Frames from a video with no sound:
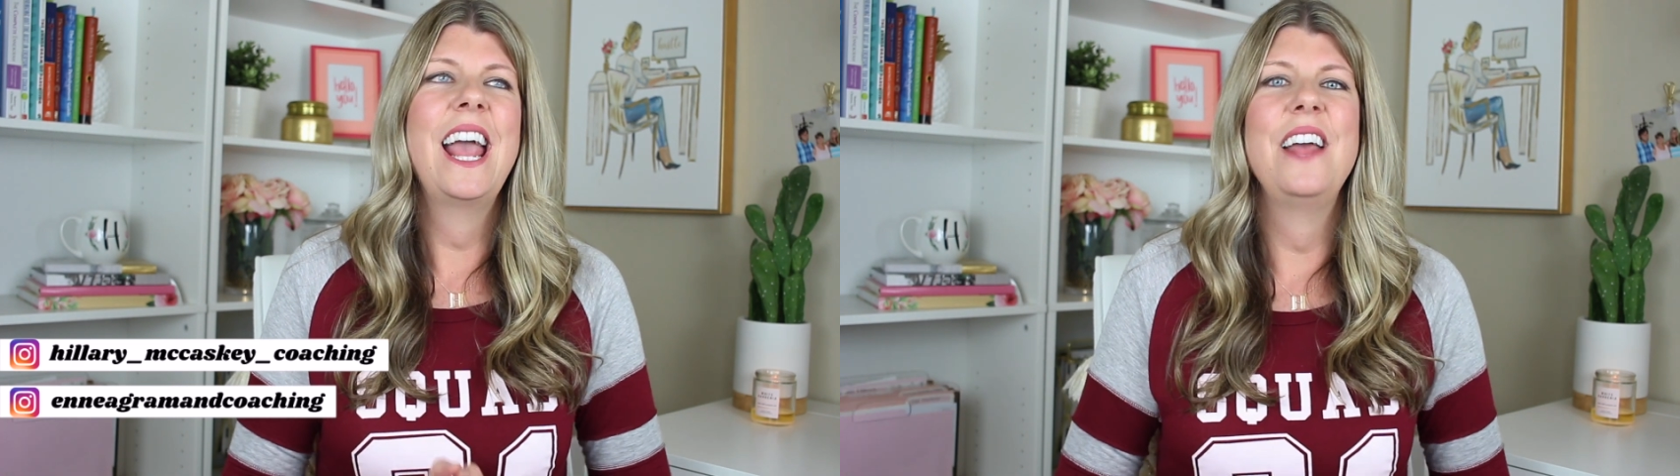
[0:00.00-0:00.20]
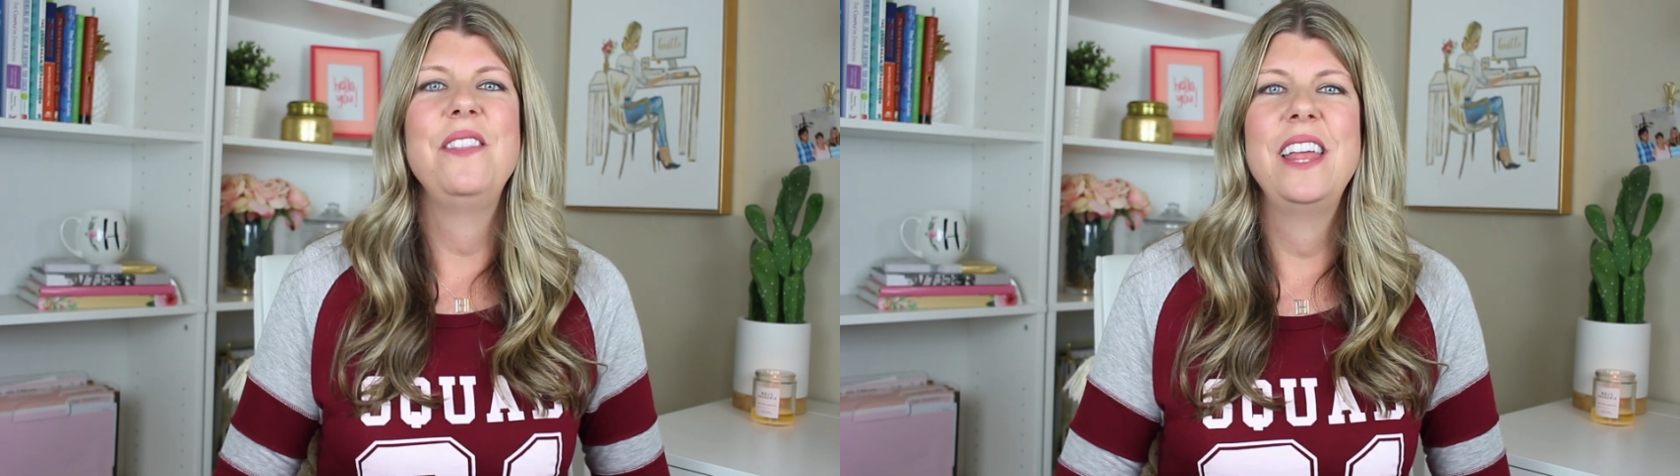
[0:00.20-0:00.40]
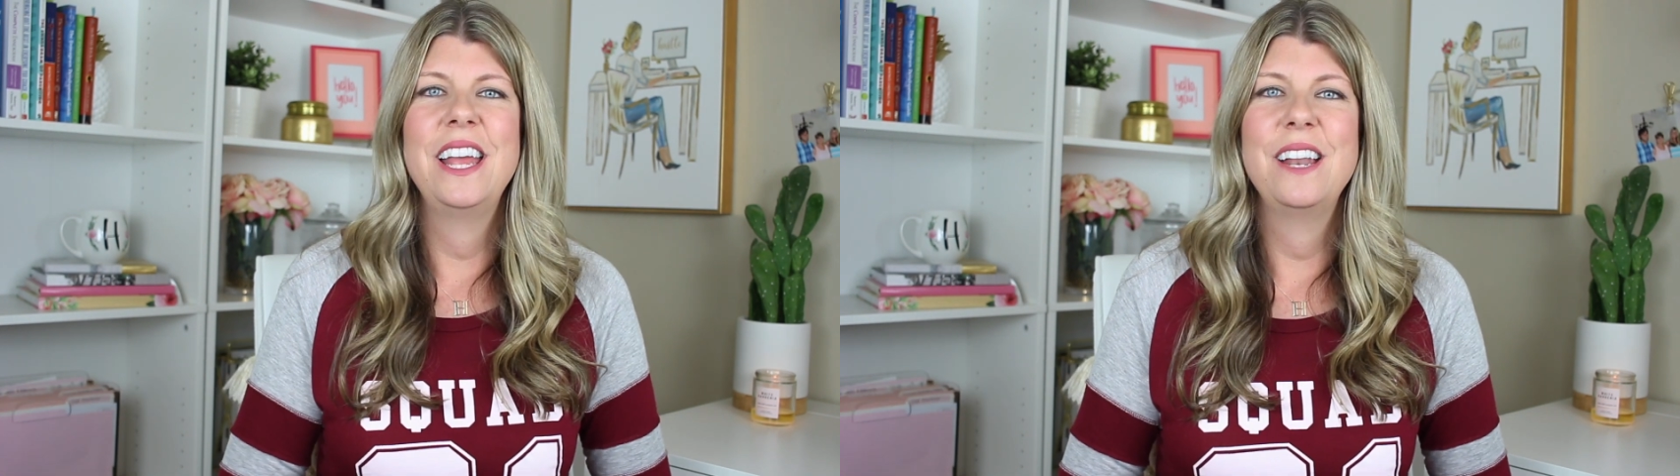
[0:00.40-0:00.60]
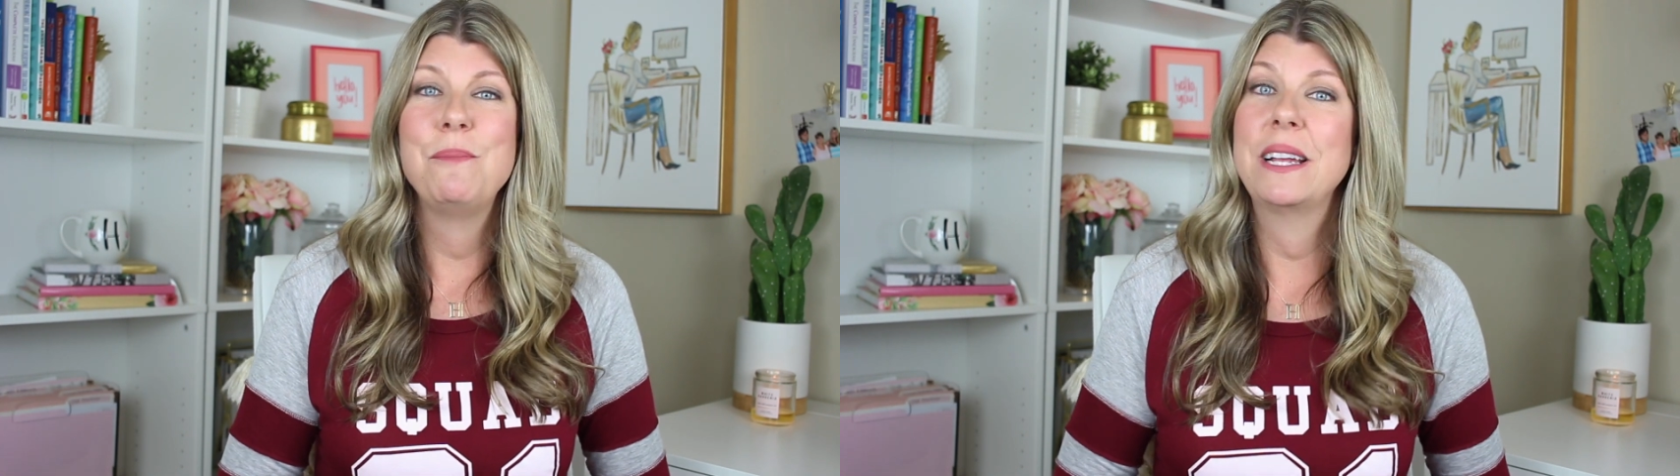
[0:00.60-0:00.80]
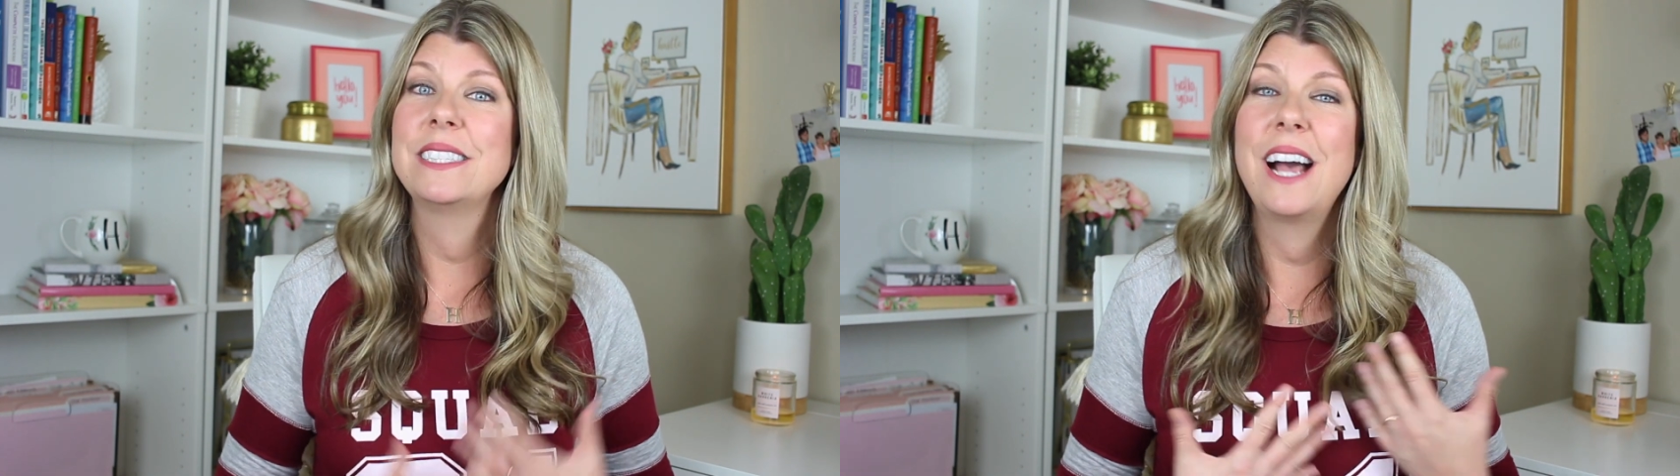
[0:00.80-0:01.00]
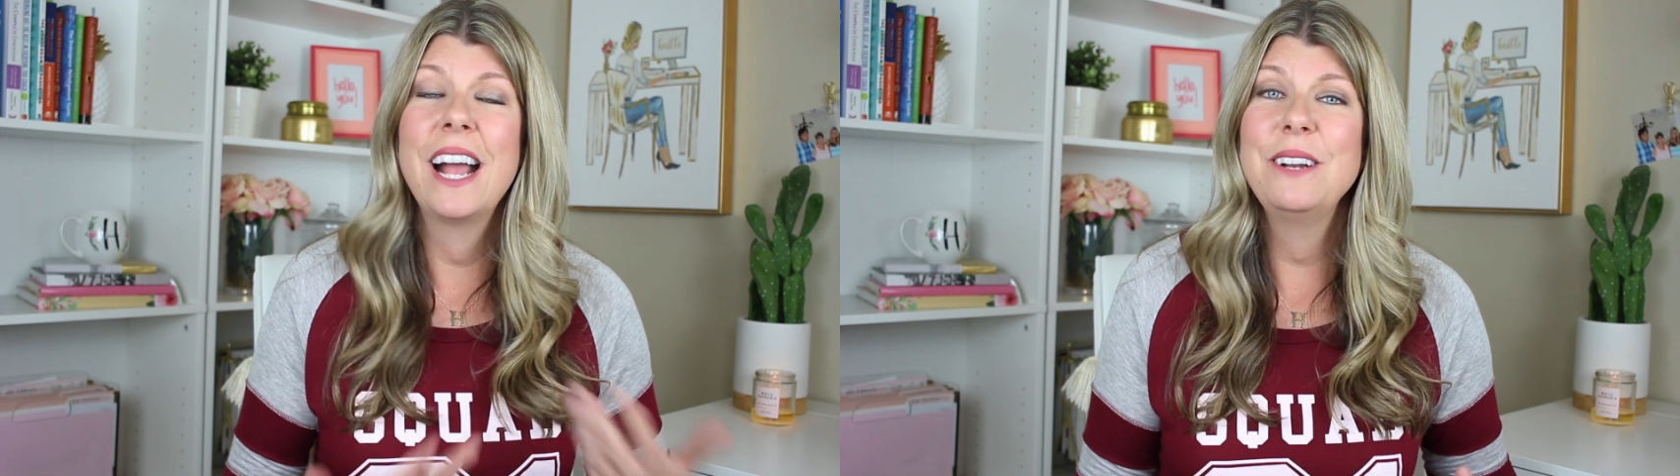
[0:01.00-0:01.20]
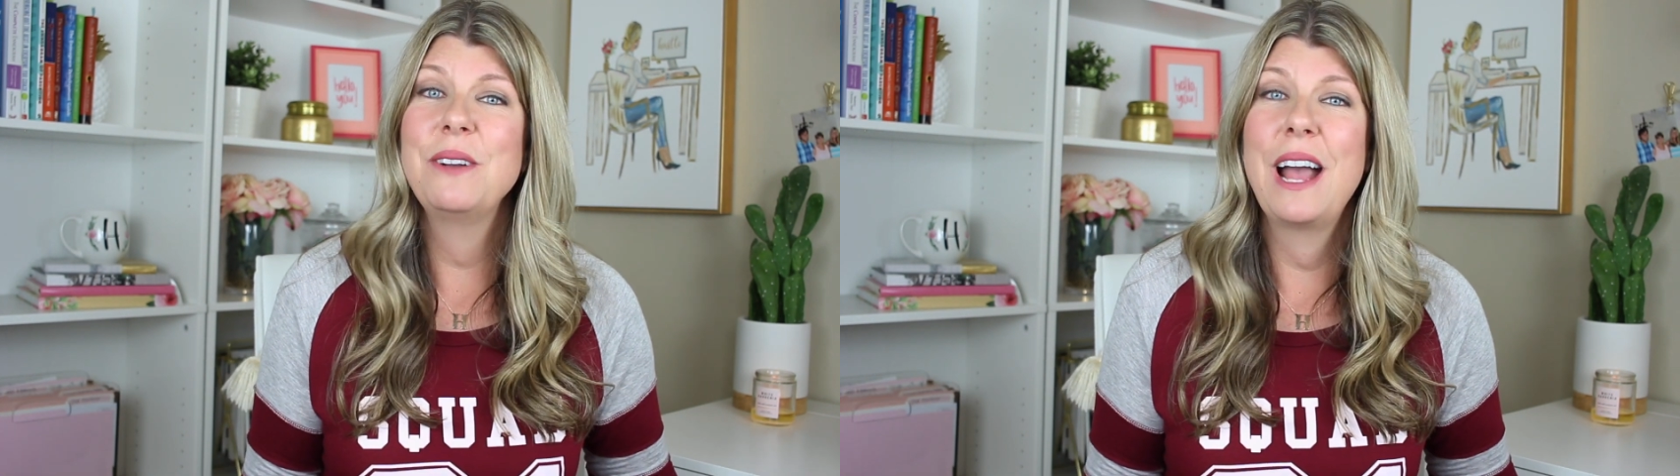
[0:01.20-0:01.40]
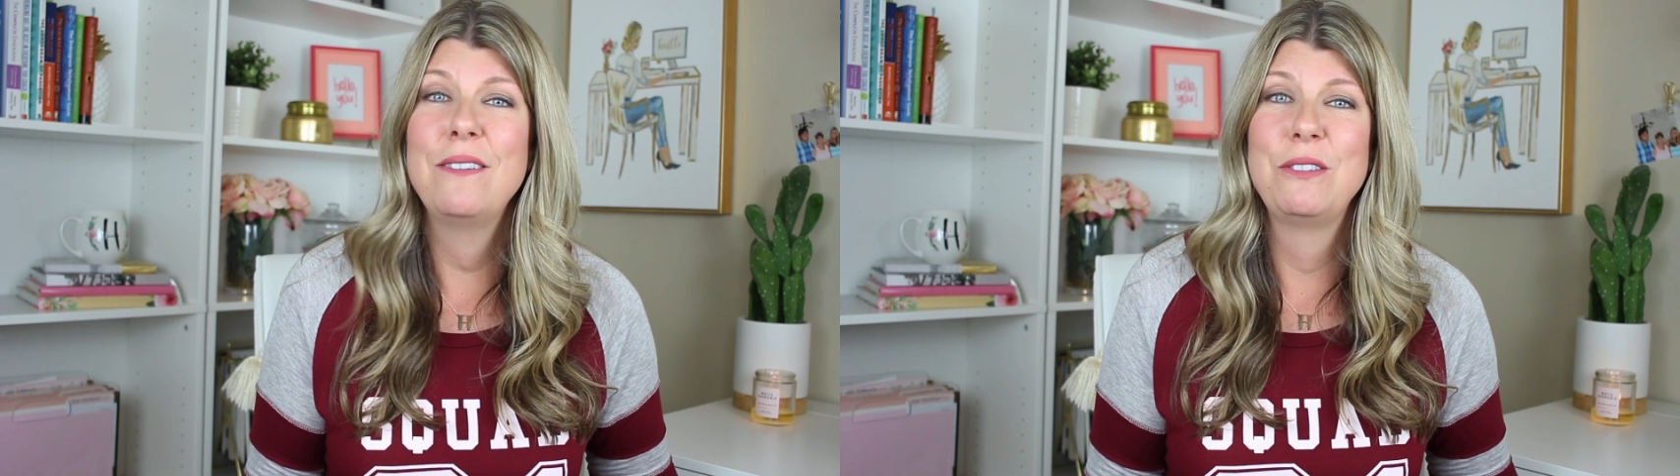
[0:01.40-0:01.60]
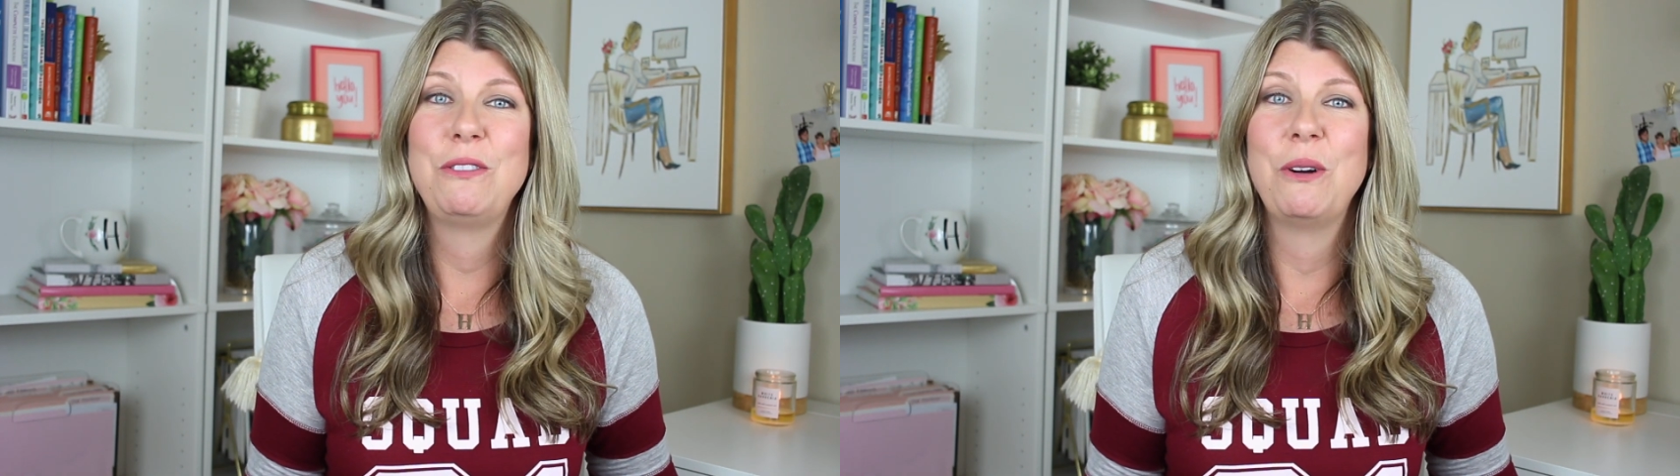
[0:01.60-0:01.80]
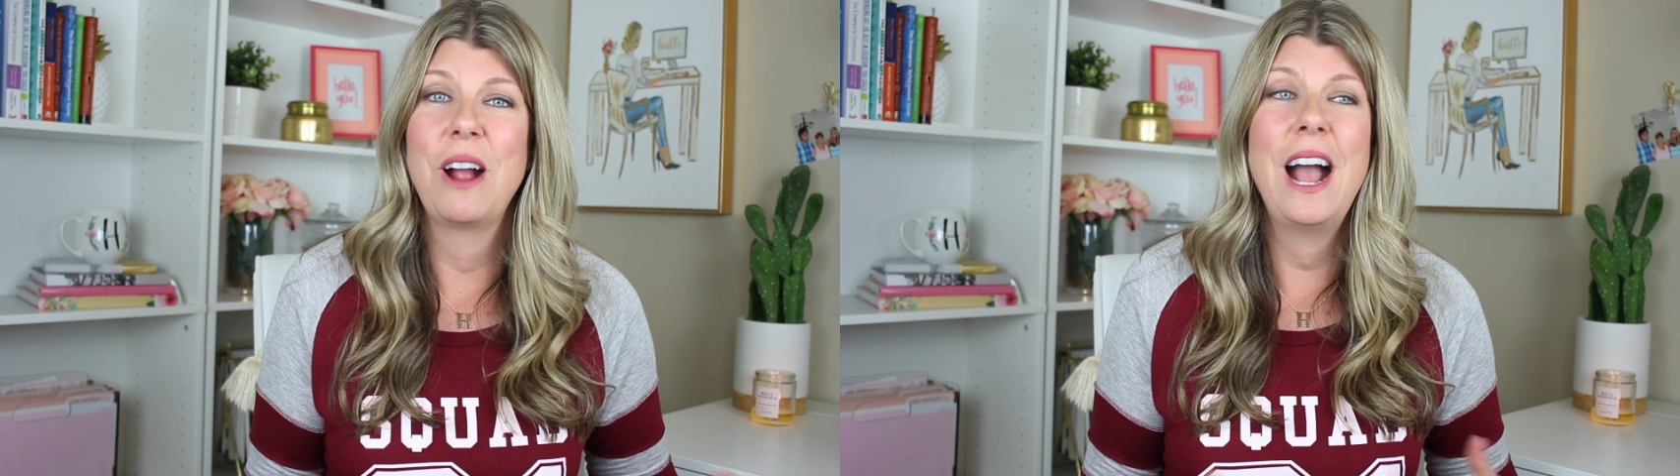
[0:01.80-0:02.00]
And then, because I don't have a
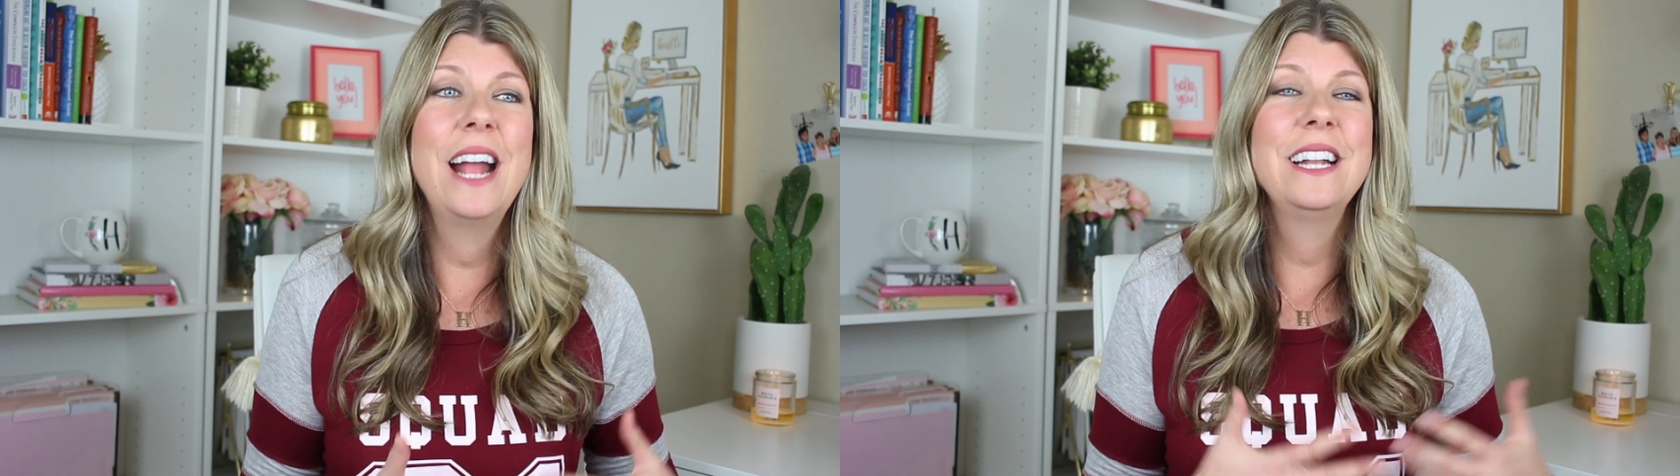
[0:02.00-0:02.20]
4,